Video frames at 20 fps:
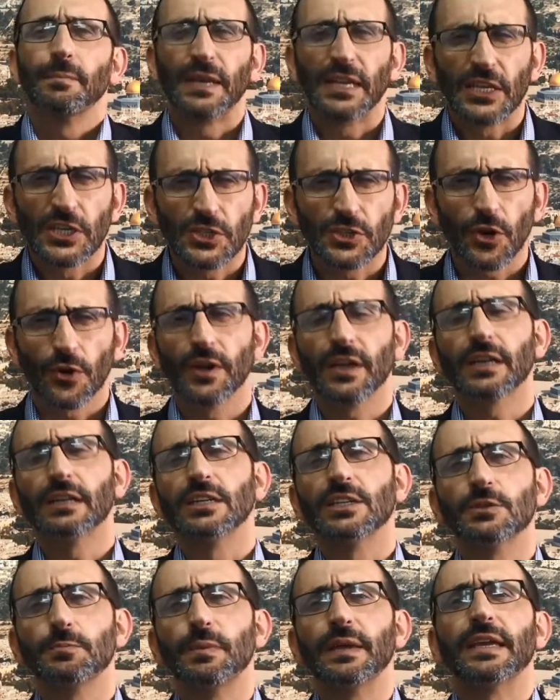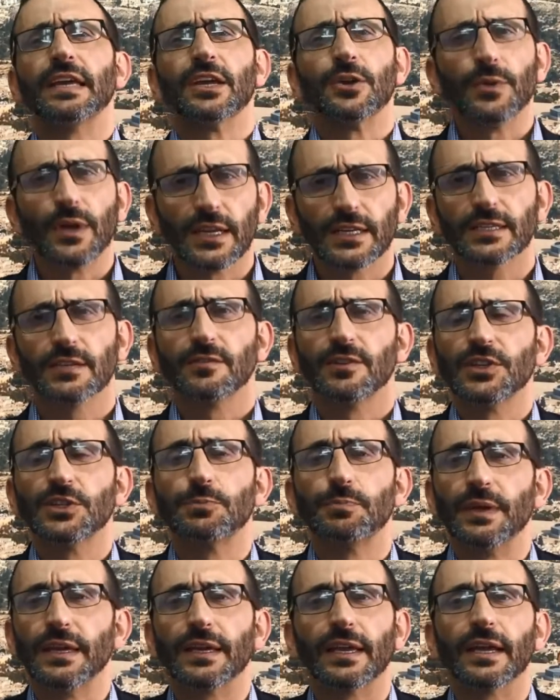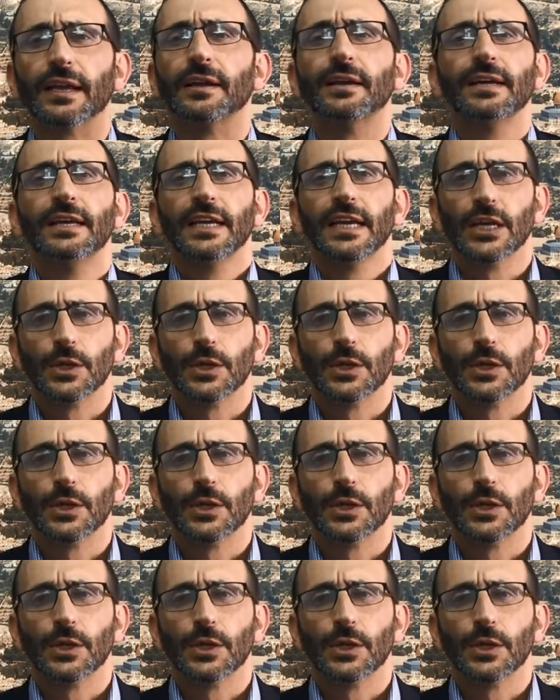But historically speaking and relatively speaking,